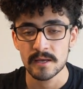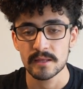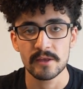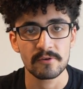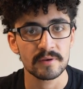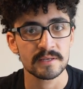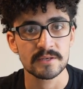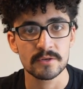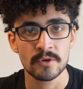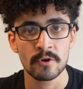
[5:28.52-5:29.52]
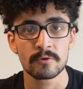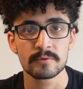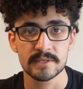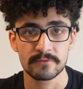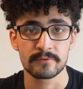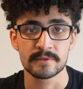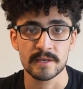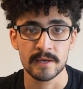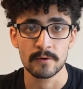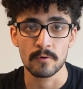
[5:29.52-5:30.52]
There is no
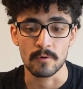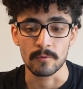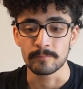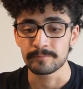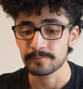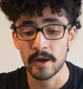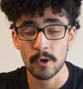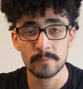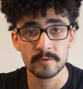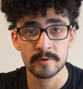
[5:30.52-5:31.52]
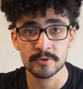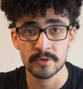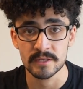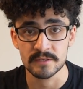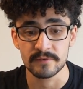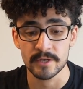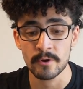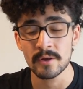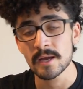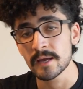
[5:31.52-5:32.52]
difference at all. I hope you enjoyed this
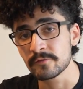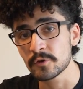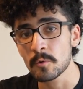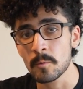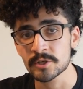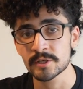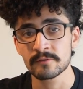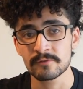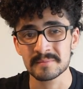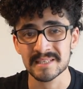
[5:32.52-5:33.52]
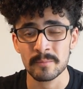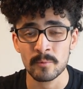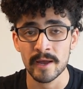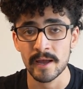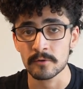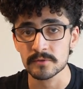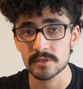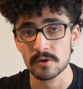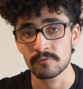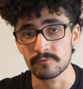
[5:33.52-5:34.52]
video. If you're watching from somewhere
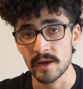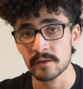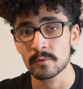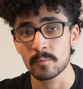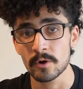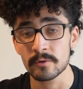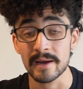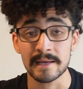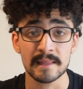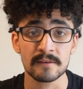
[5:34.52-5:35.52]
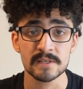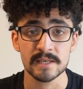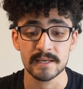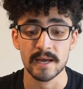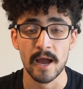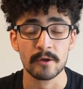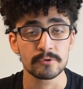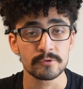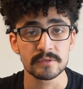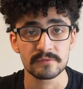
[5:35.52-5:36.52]
else around the world, I'd love to hear how
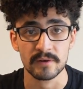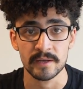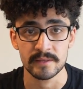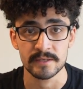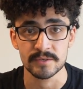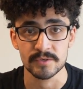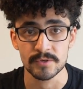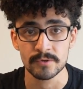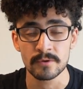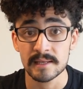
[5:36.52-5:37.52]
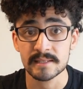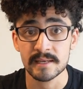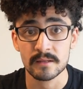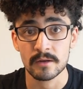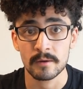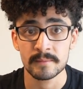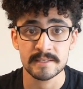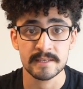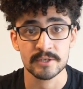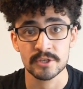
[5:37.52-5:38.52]
you define these two. Let's get the comment
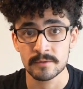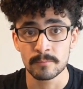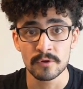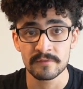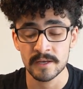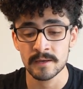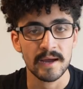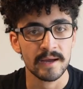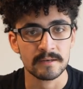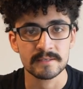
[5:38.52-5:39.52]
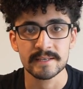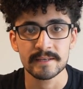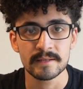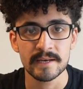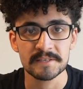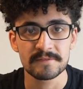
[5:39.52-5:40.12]
section moving, and I'll see you in the next